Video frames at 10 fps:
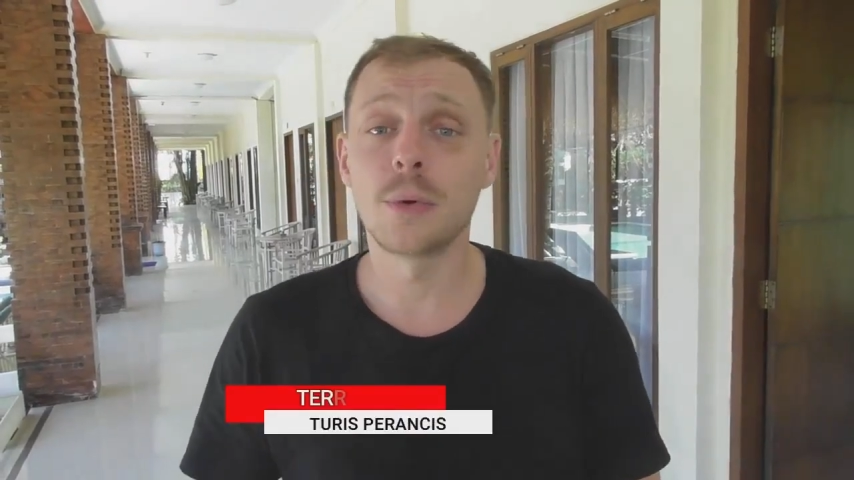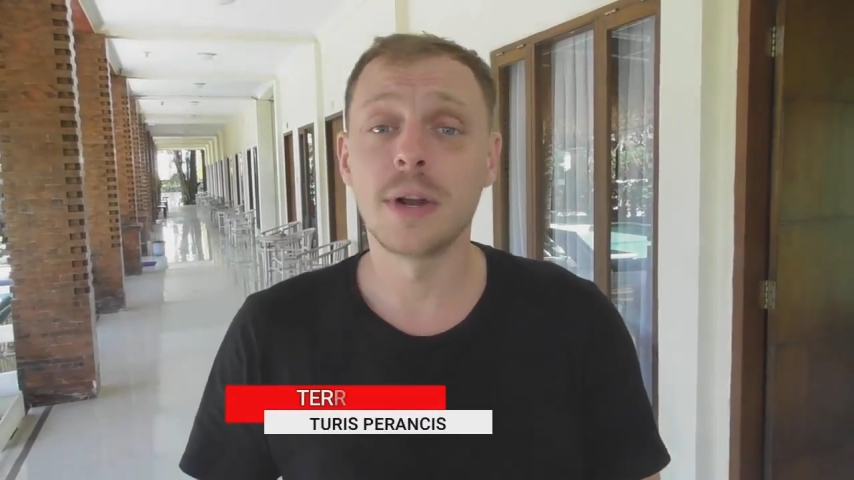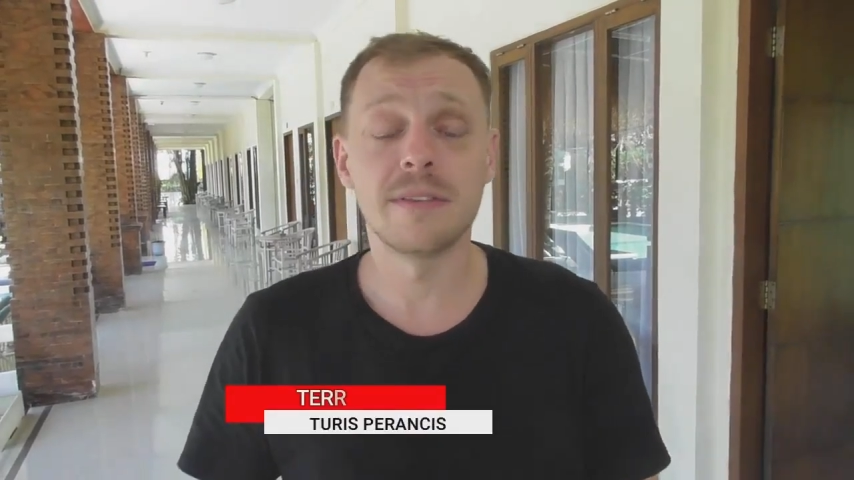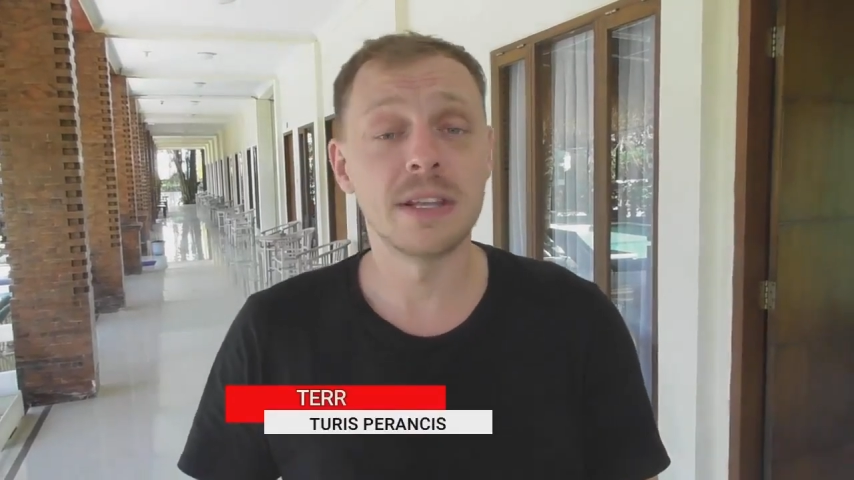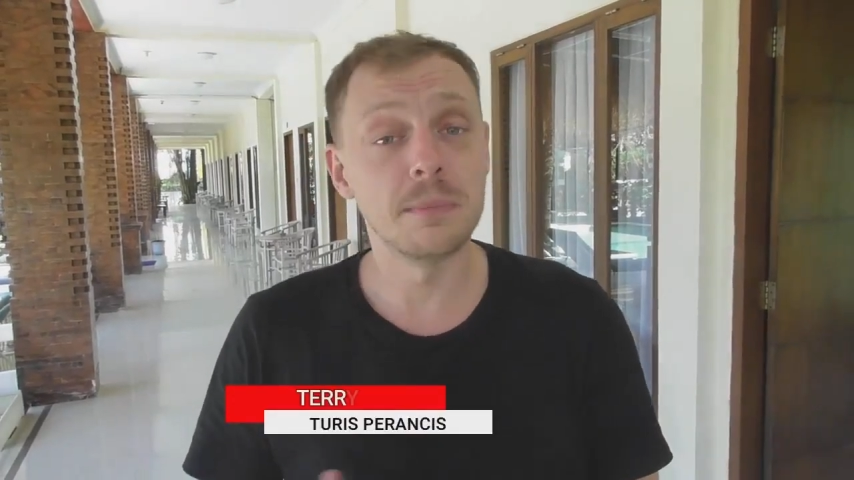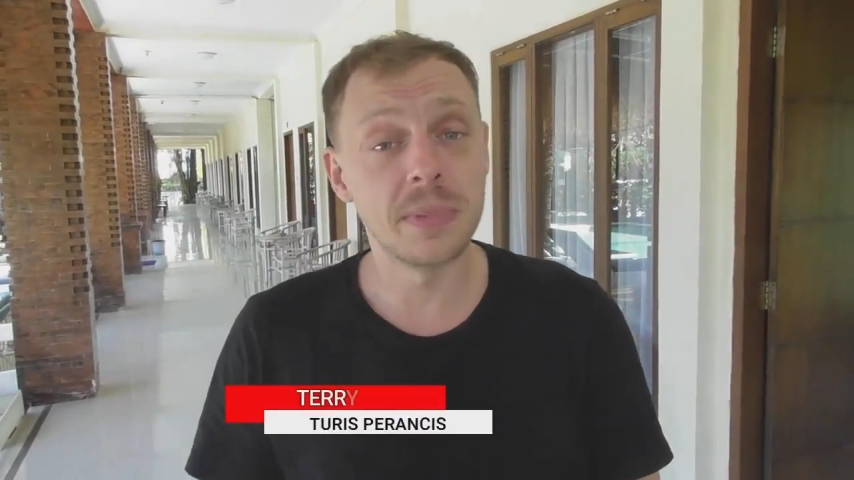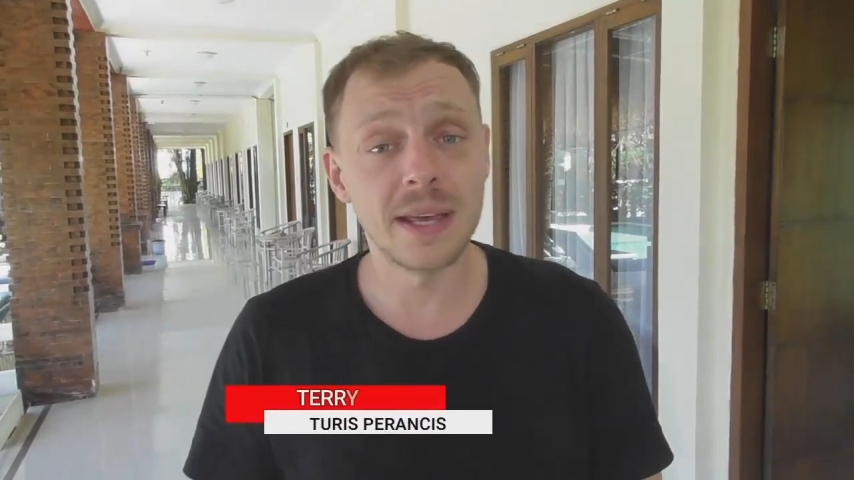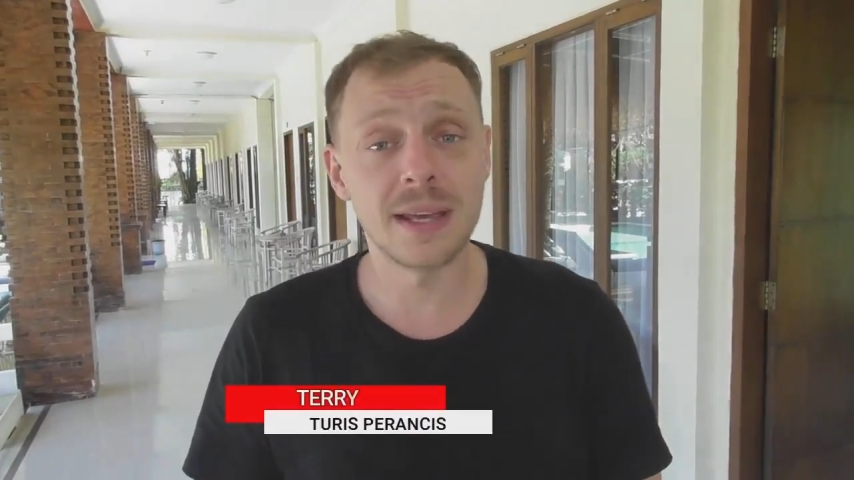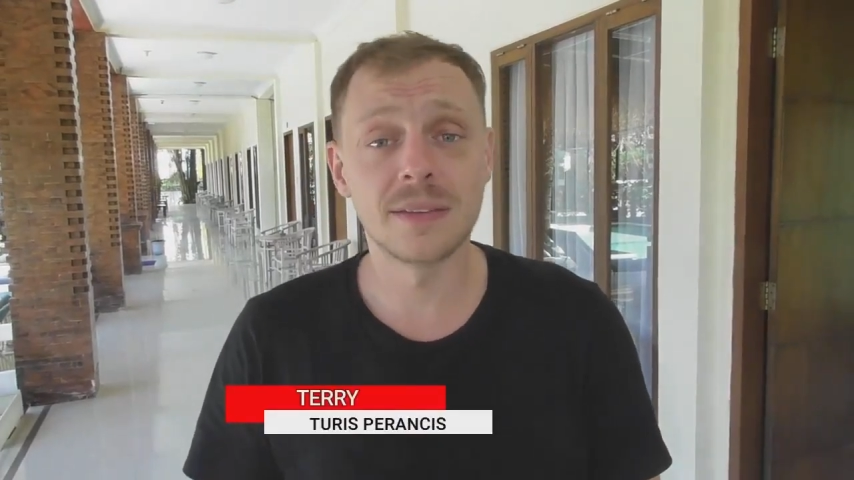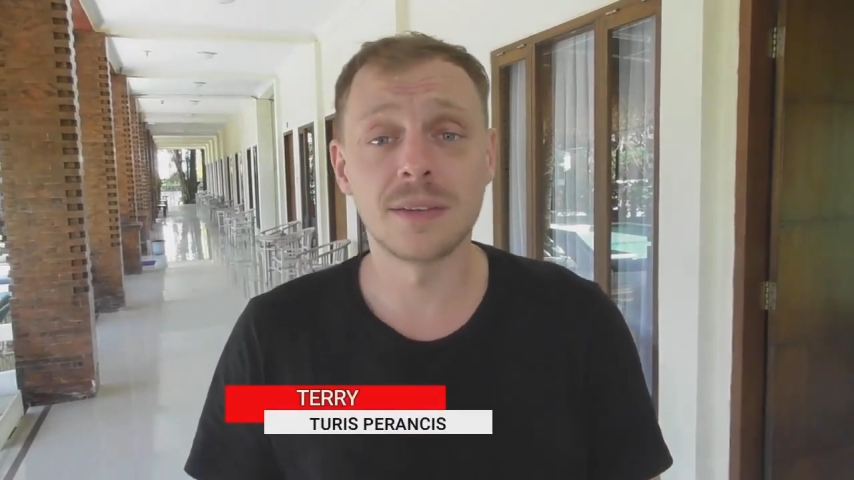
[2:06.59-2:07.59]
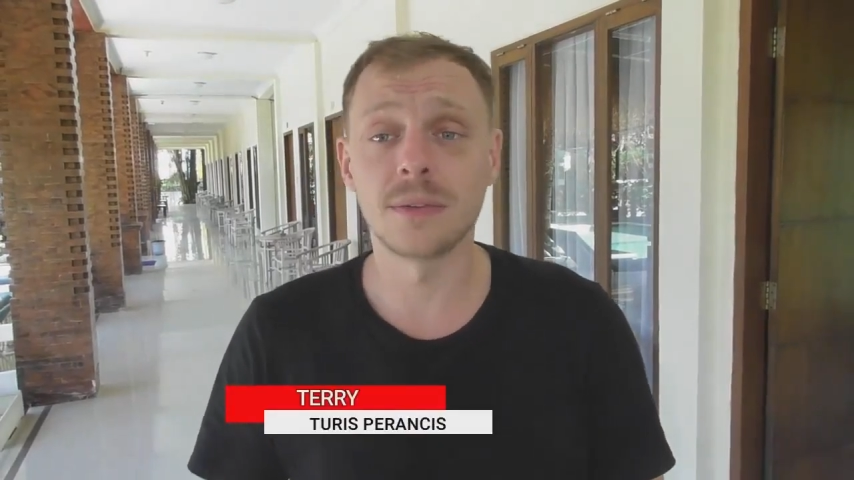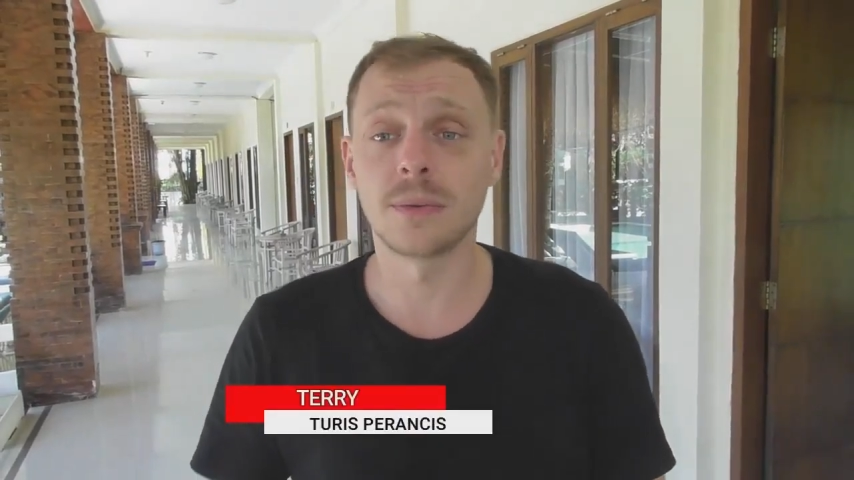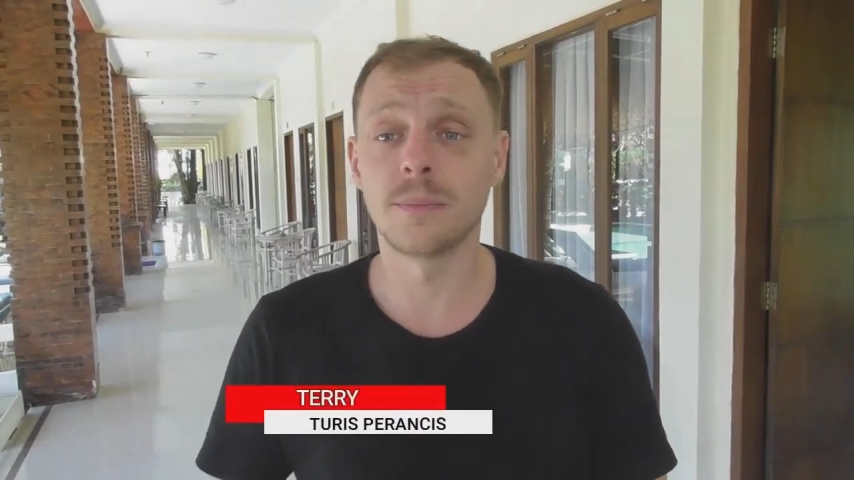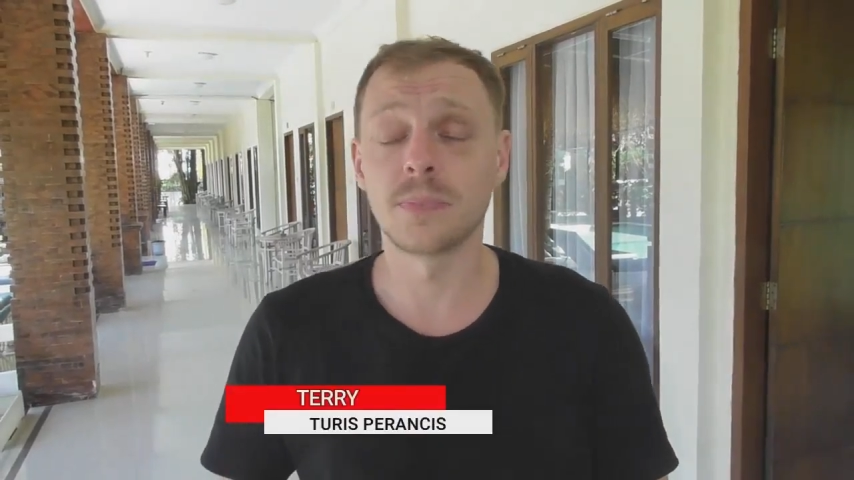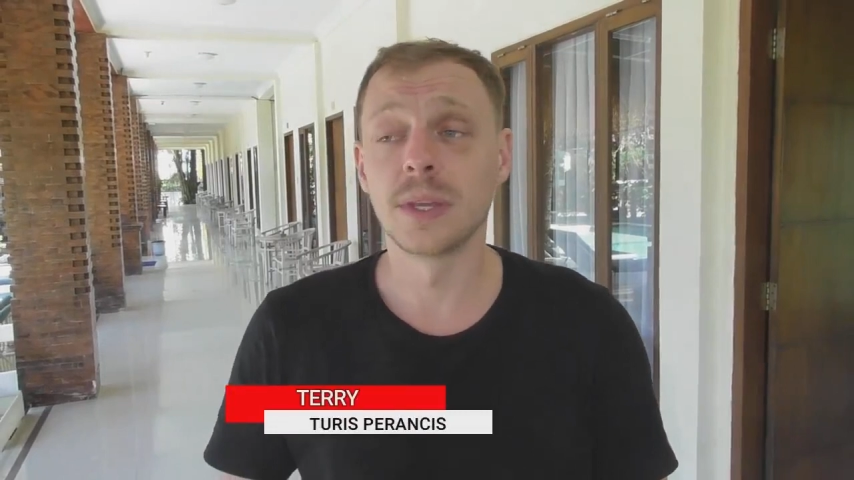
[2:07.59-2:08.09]
We live in peace. It's
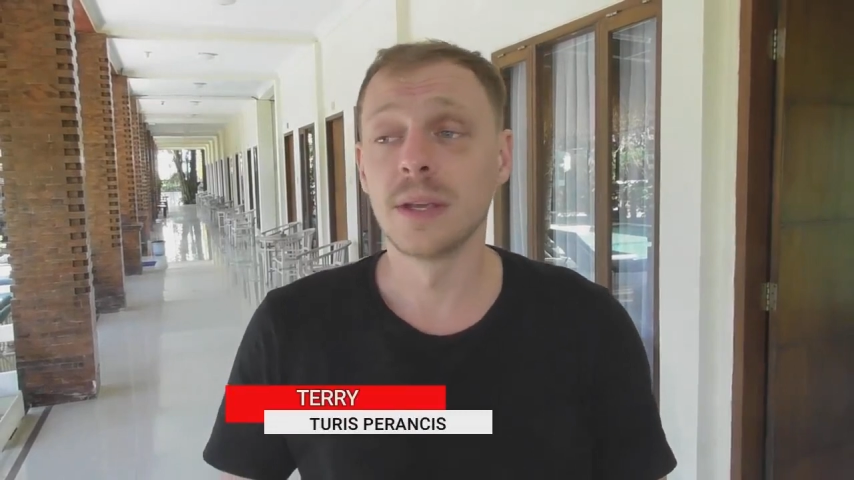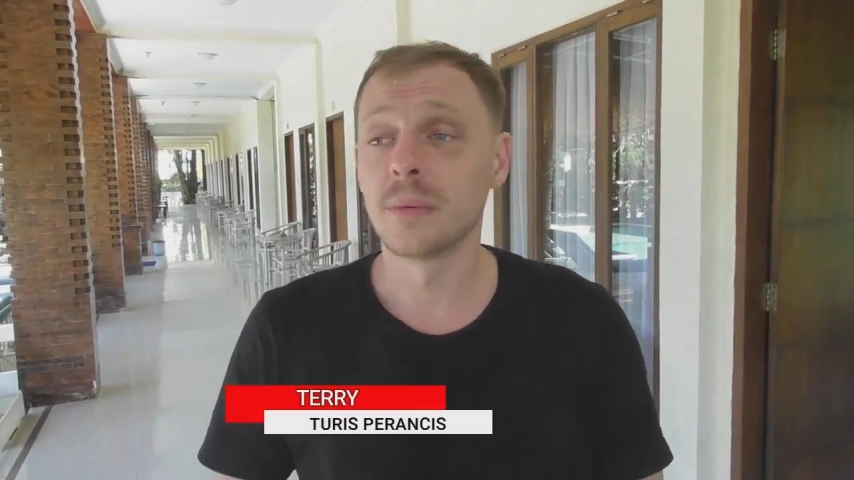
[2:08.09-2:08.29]
really,